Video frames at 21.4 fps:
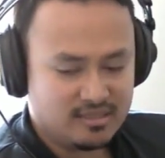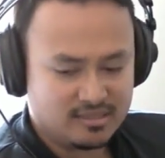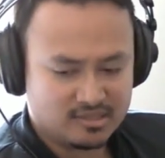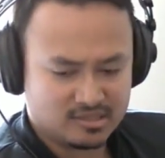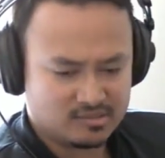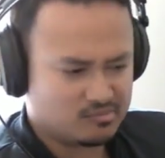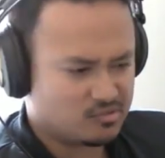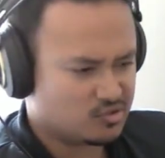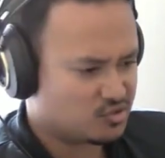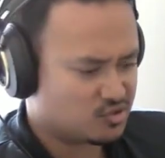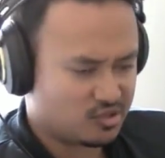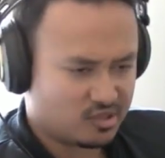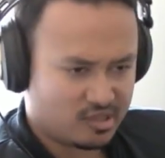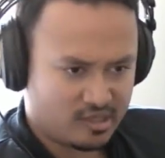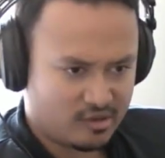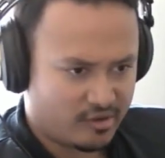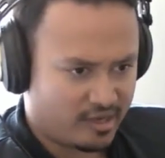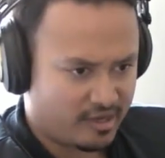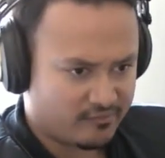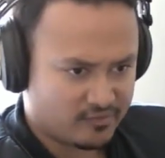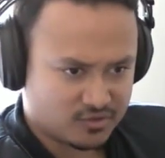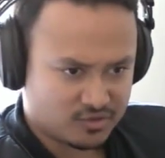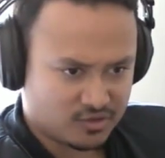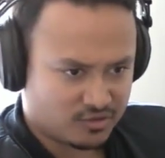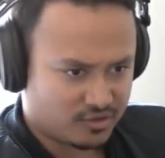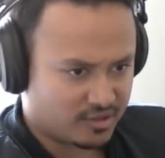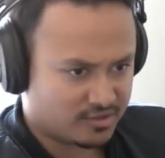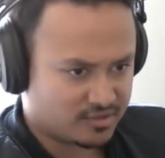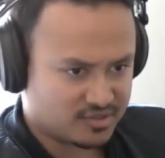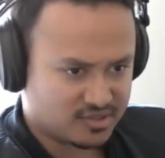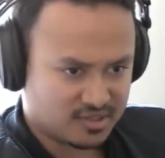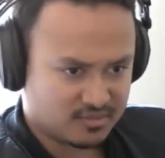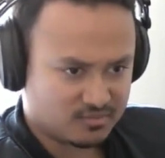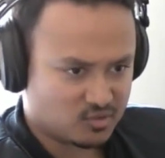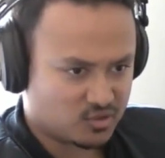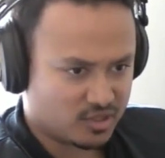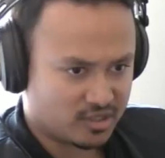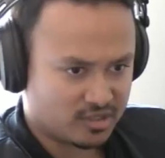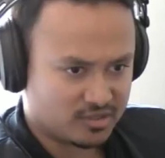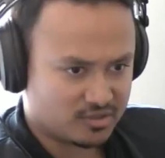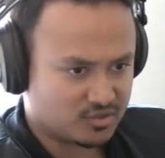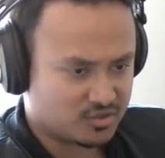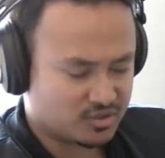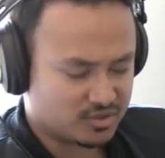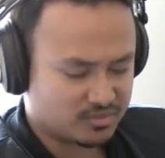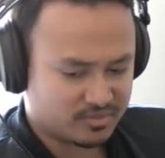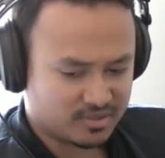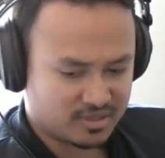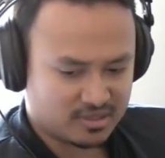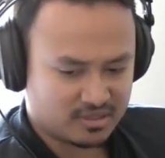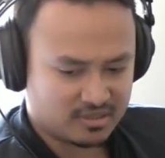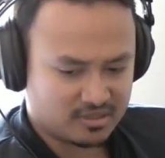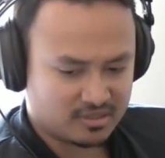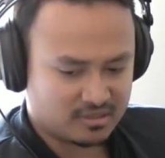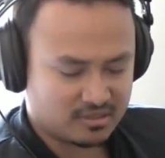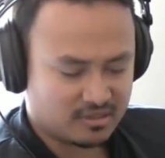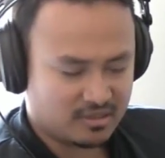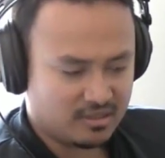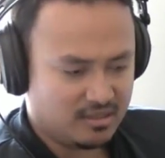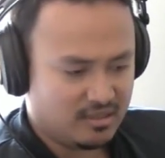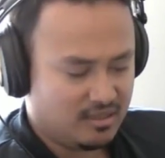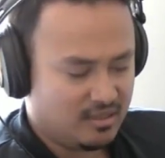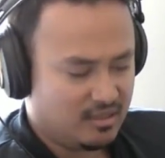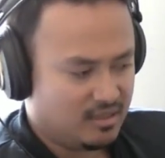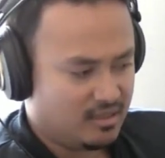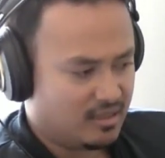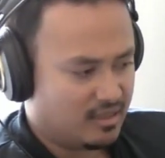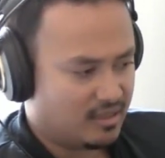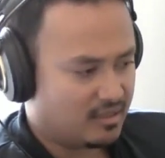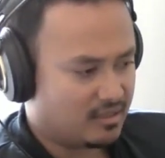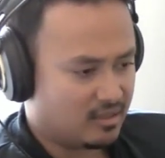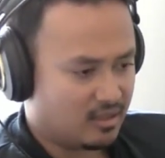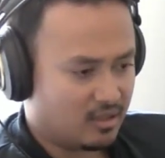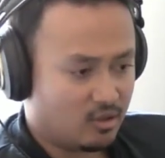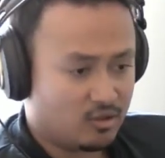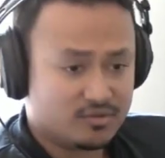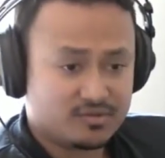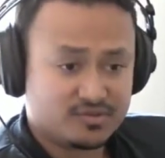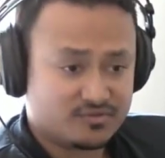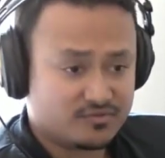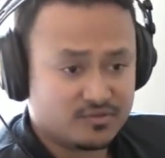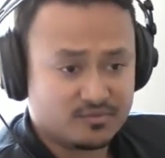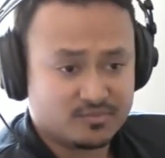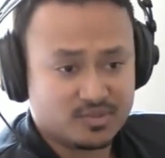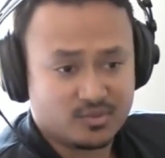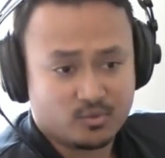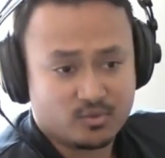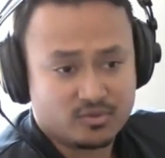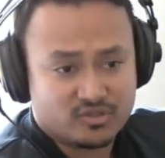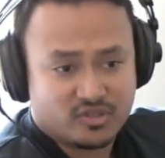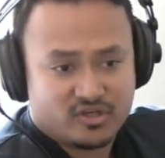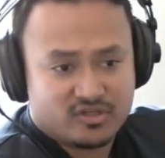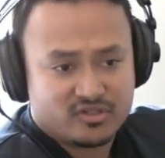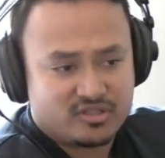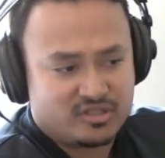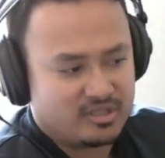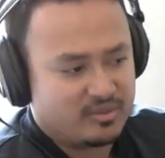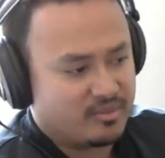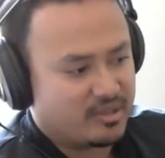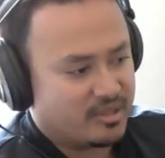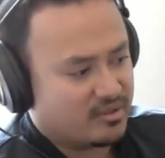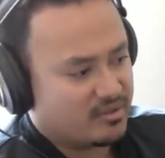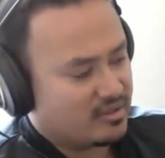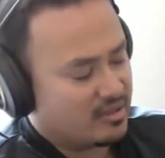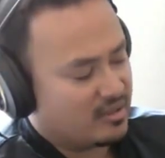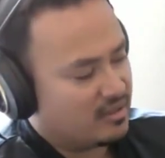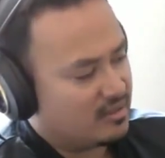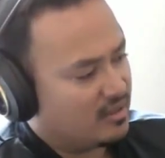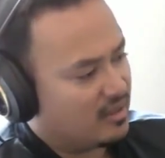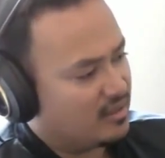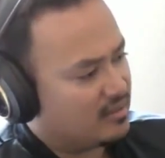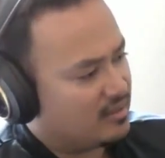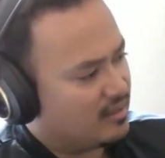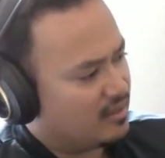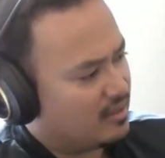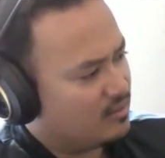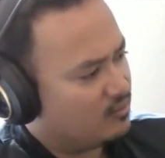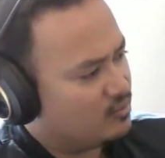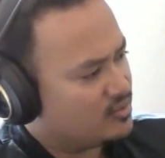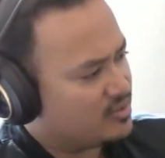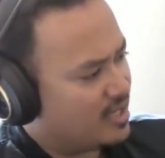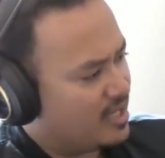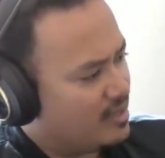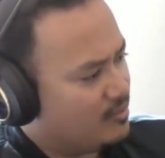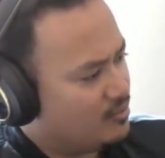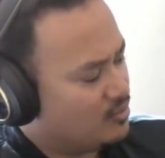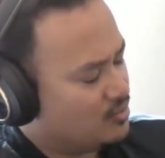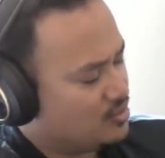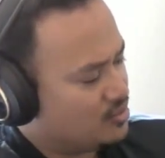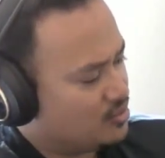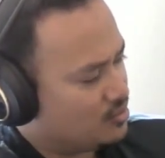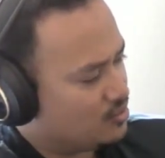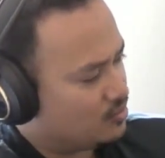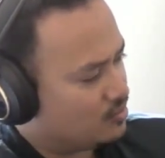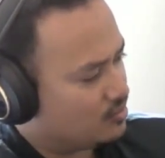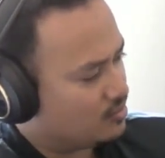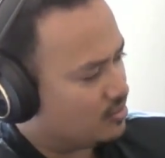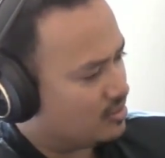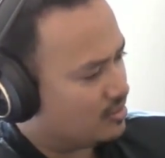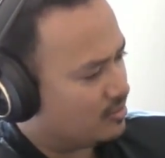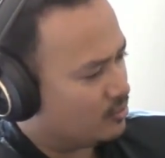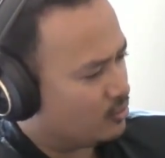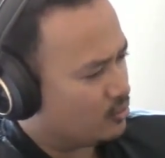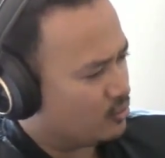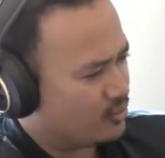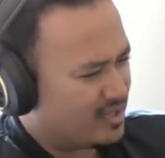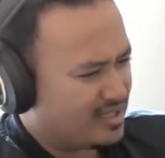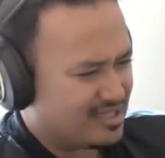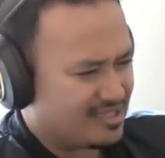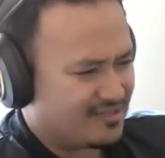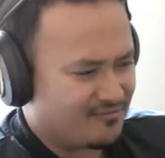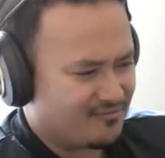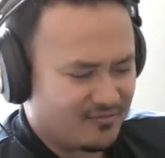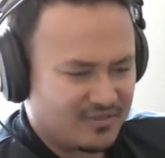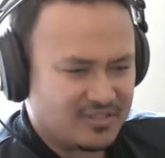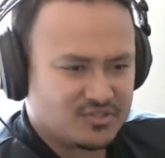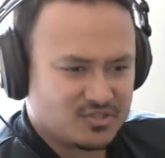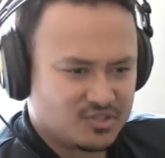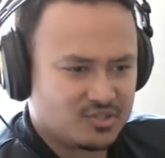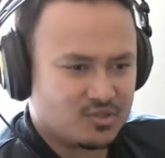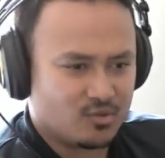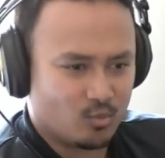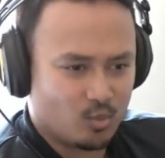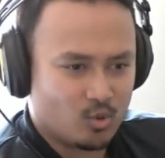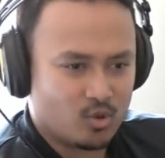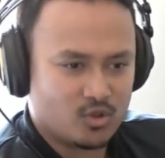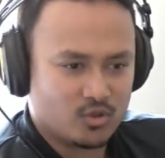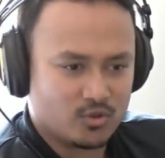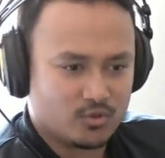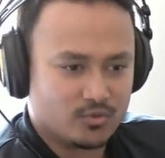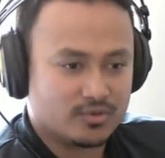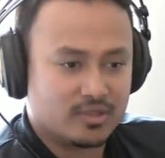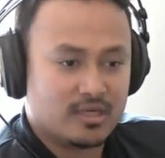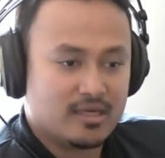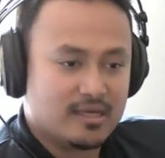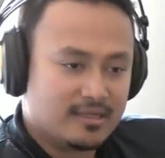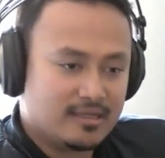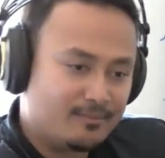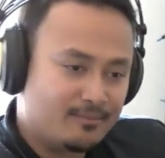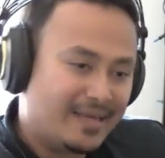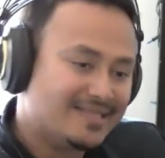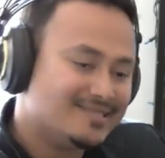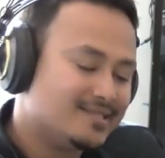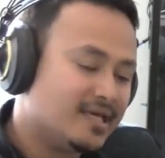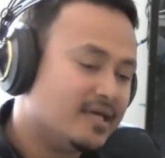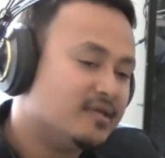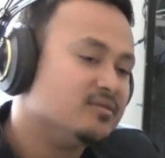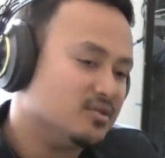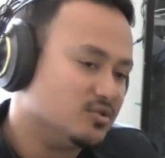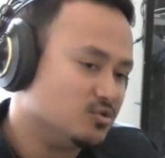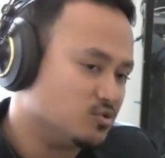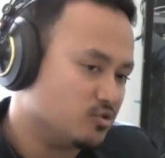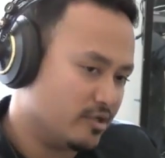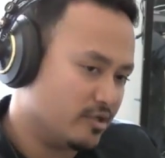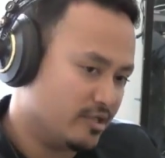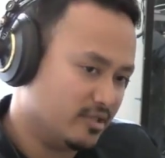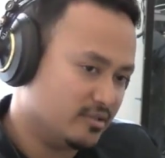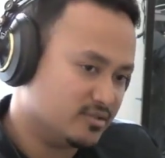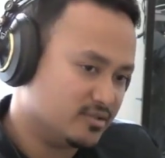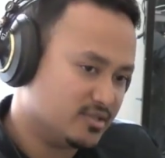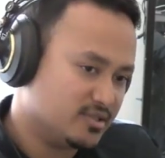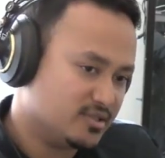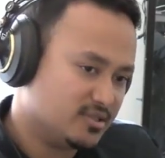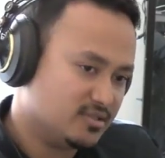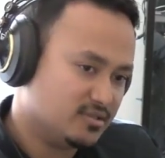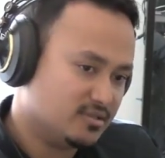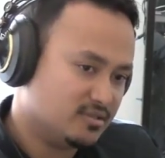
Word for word: Similar to how Avatar had the same challenge at the beginning, and all these films that we're talking about, and and it was able to create a convincing world, yeah. maintain the trance,